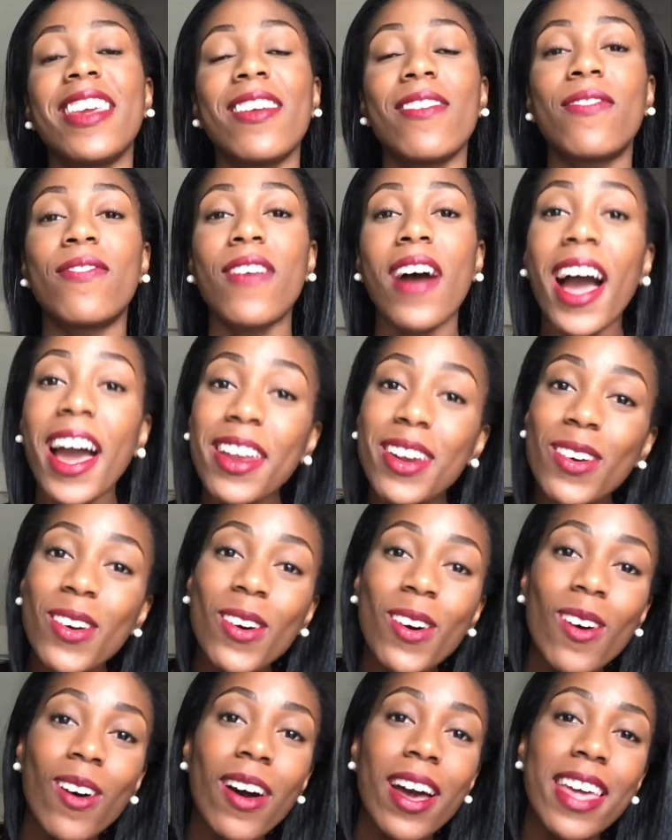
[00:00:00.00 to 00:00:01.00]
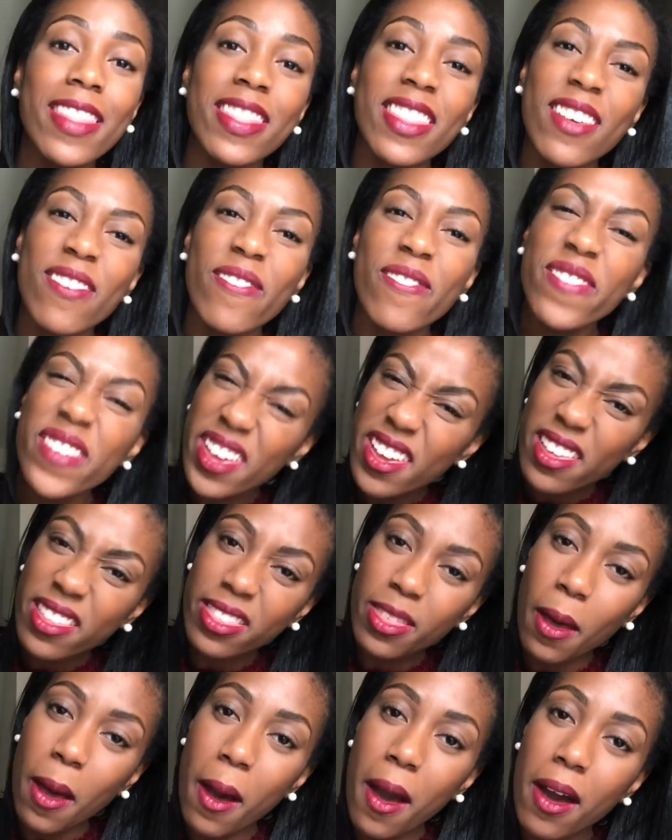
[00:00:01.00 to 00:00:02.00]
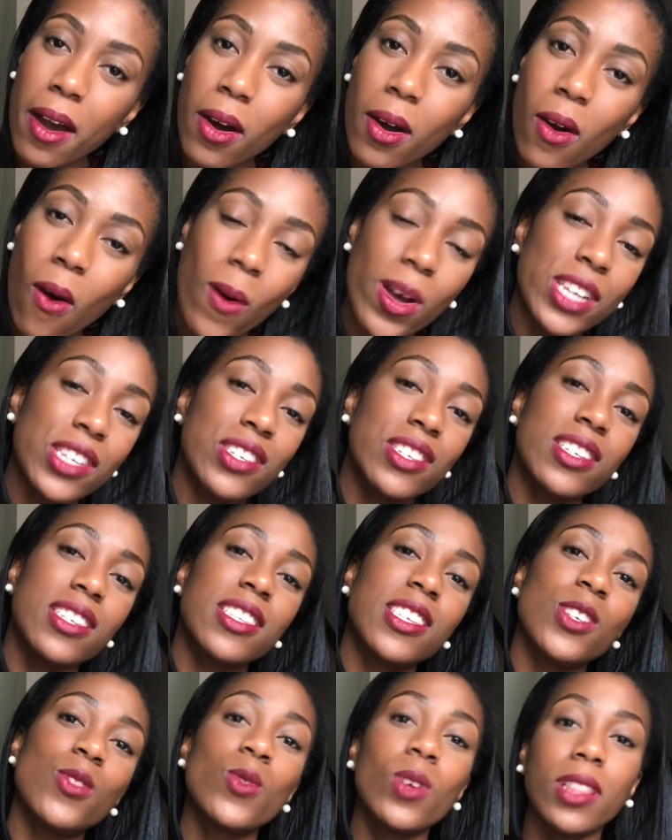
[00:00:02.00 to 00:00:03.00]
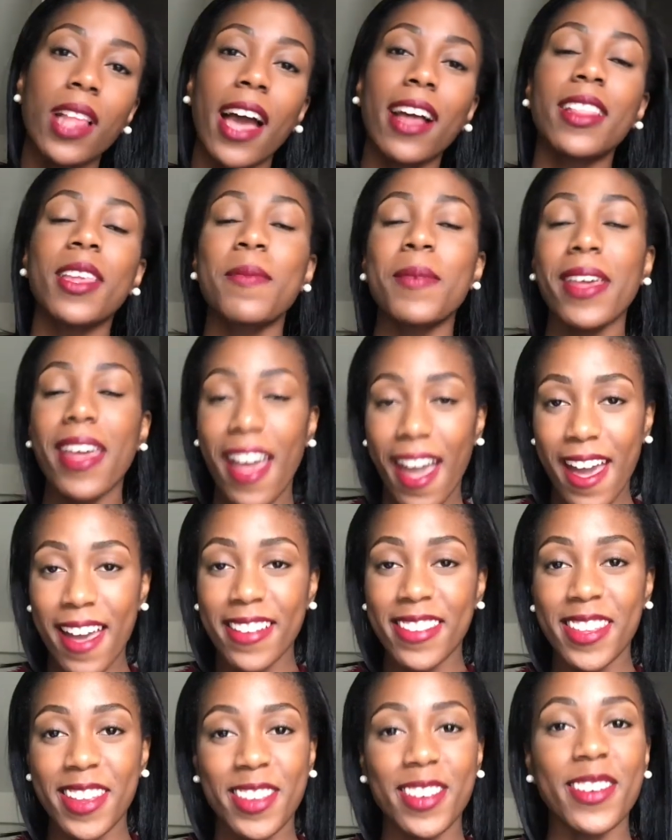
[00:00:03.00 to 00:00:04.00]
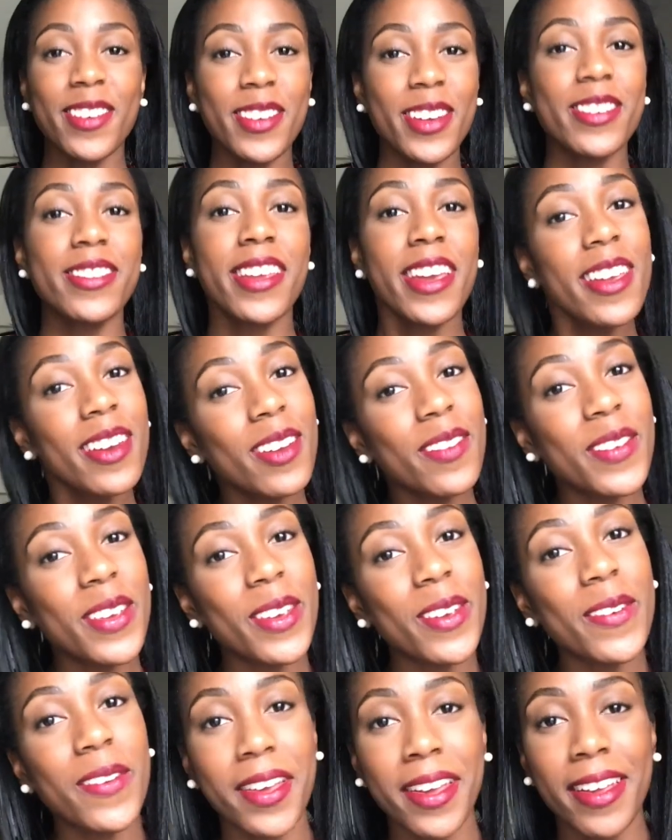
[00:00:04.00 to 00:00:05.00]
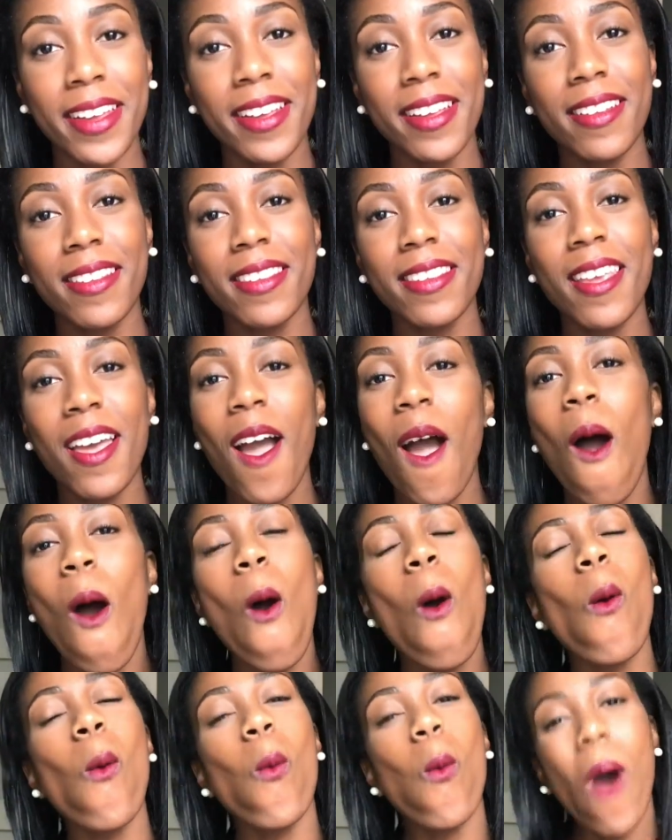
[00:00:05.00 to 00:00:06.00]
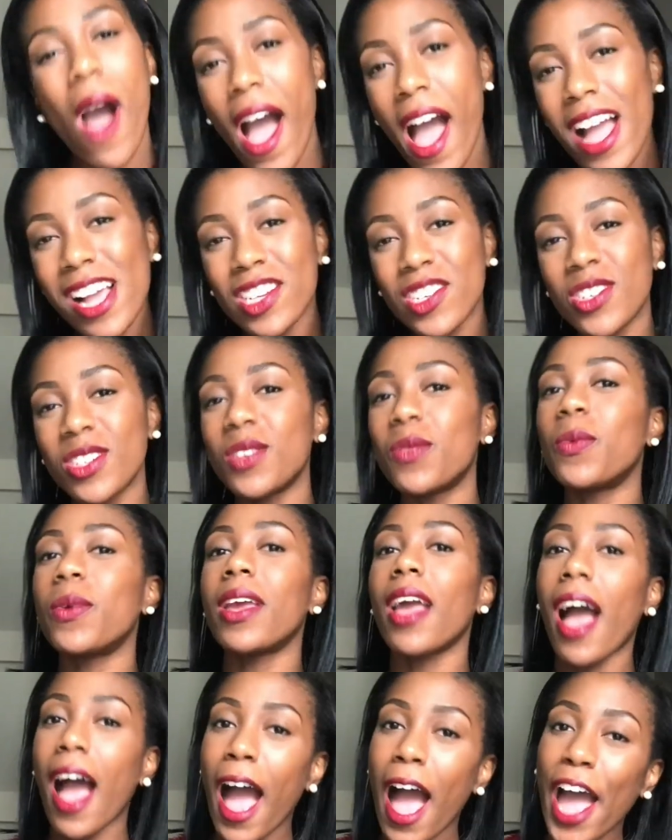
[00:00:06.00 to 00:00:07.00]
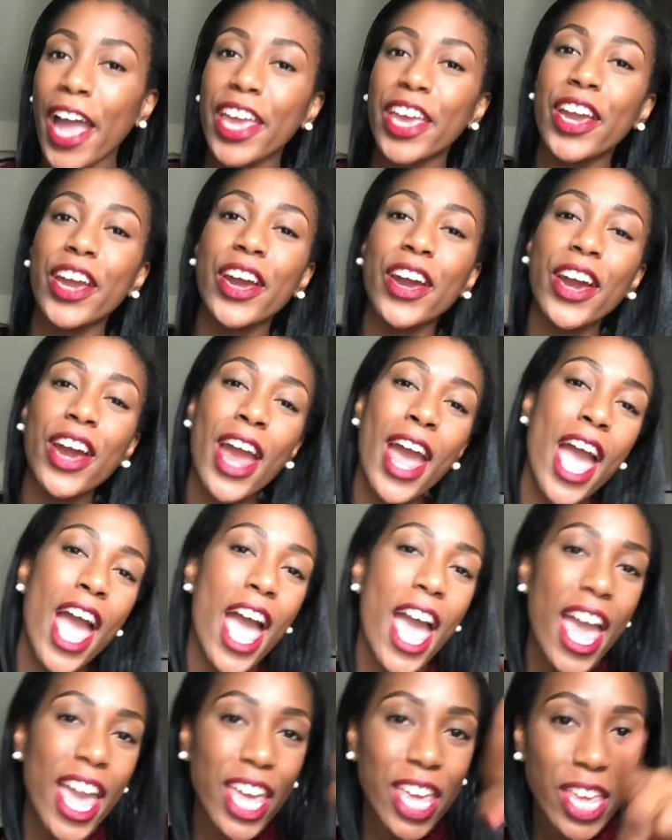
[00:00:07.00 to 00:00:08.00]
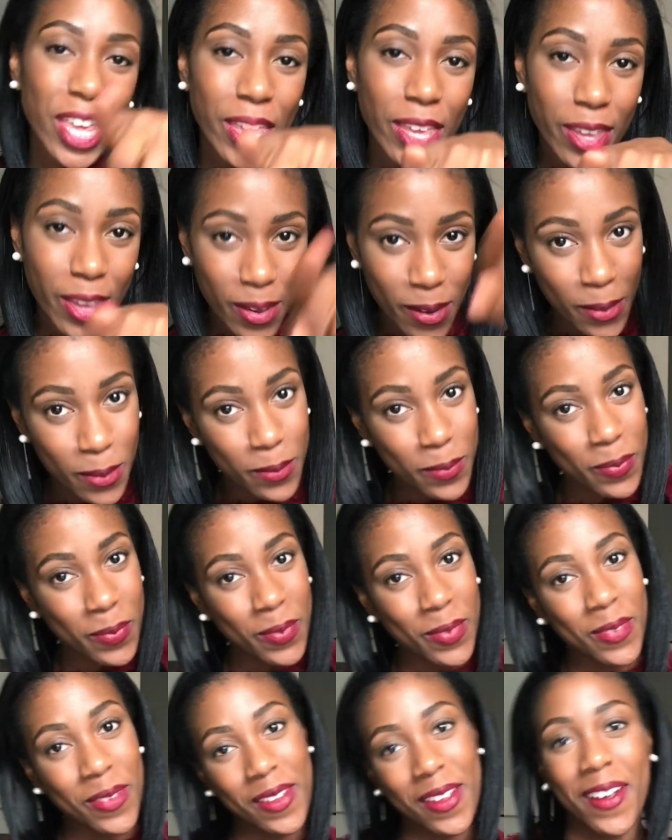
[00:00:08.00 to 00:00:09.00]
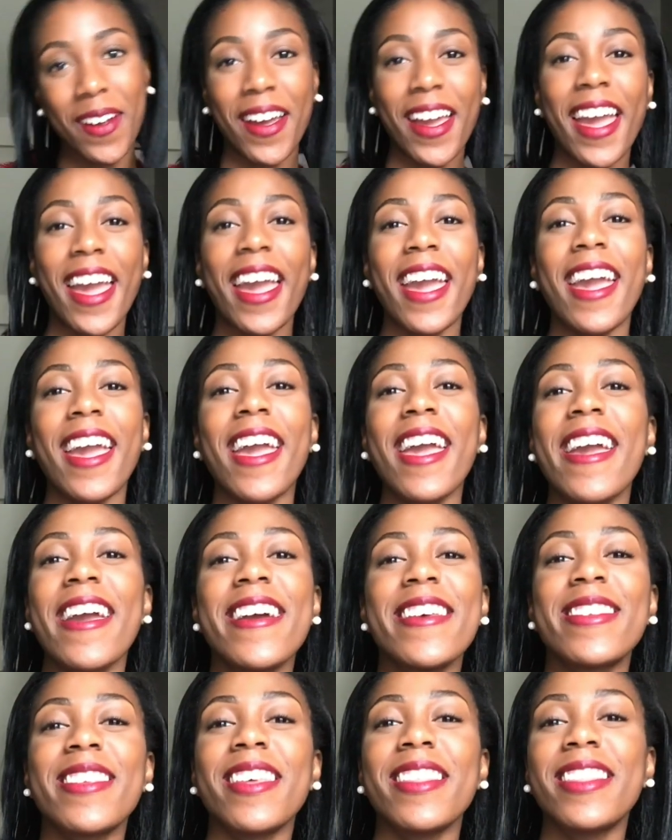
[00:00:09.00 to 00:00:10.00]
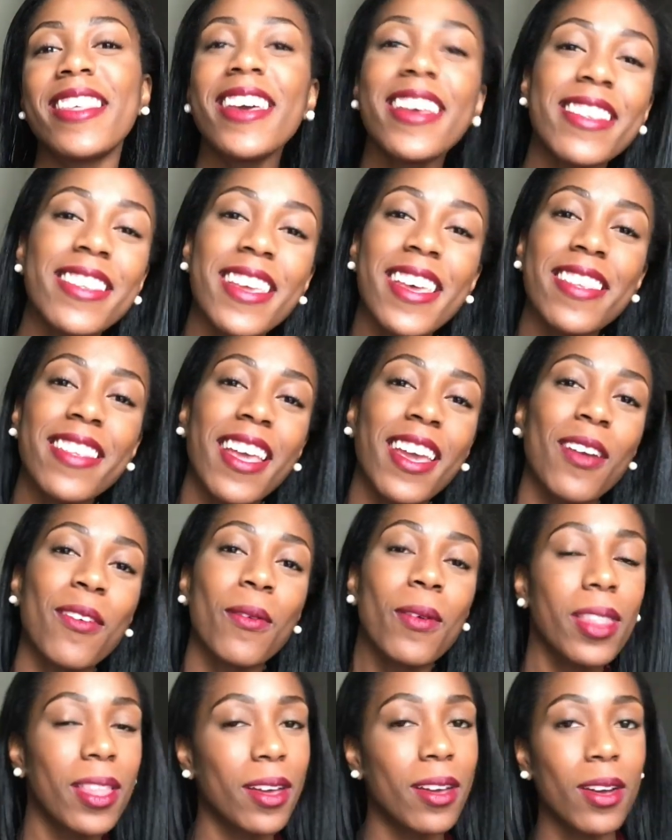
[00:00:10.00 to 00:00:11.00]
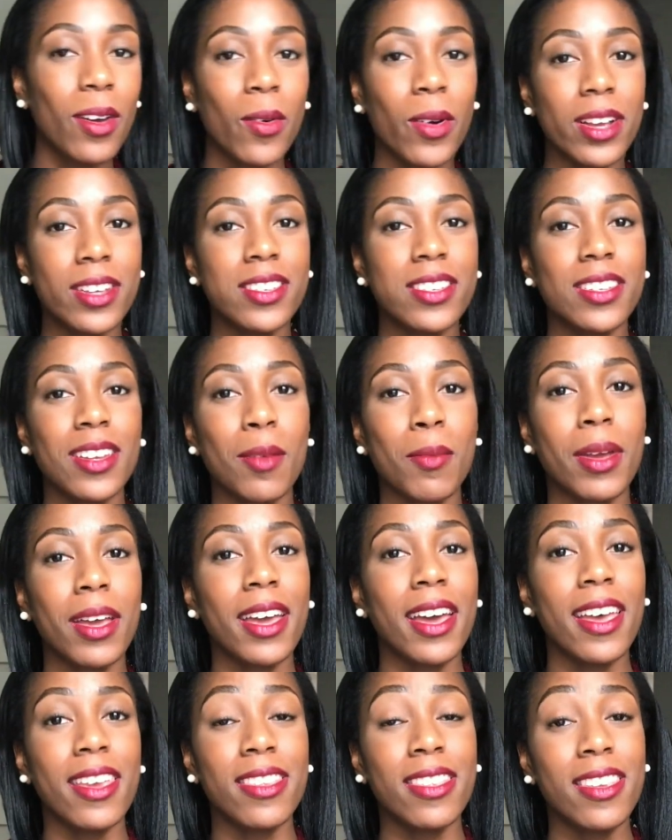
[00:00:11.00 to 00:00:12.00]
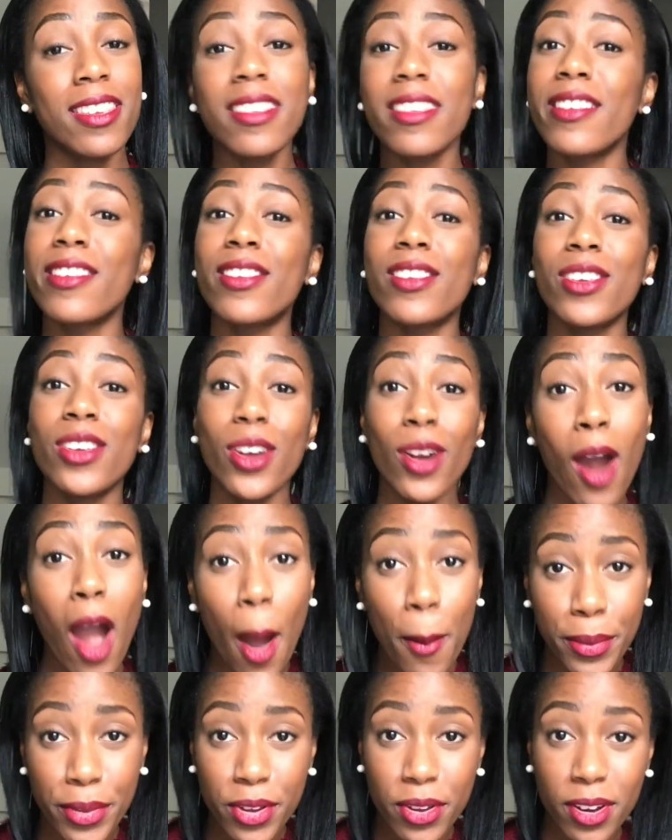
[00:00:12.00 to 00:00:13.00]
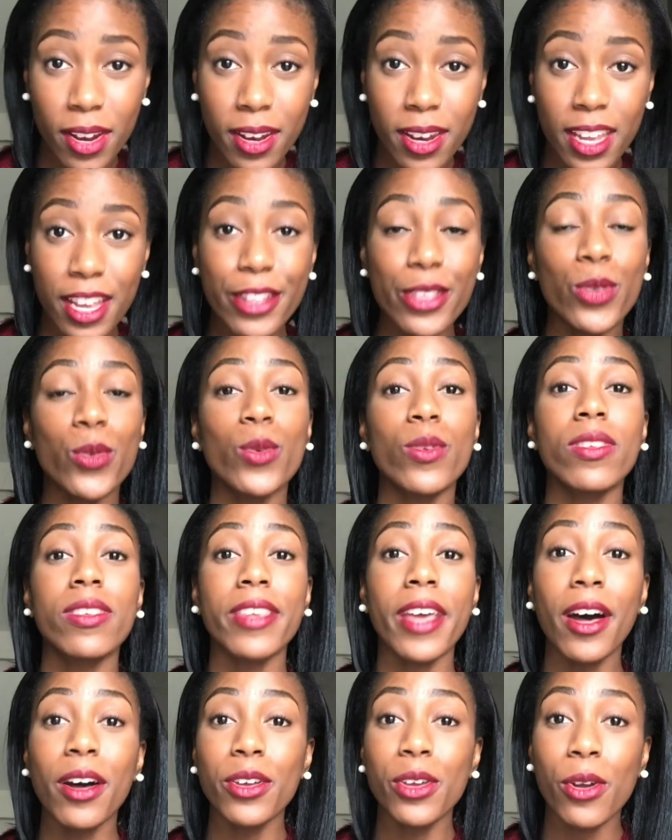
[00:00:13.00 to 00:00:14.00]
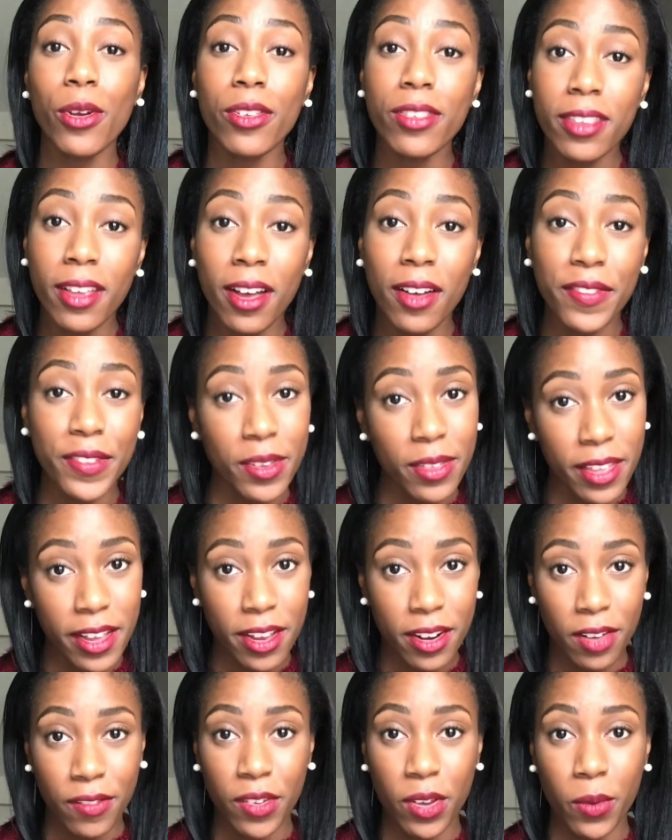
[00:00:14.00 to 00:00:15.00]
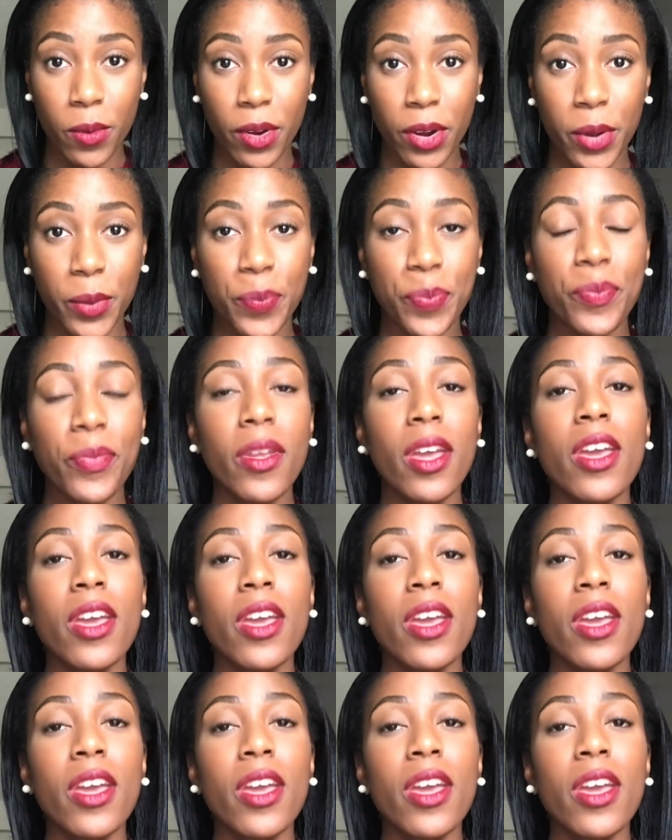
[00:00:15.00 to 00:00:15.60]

the final and the fifth question that you will likely be asked in your next interview is why should we hire you? Okay, so this is a really good question because this is your opportunity to sell yourself to the interviewer.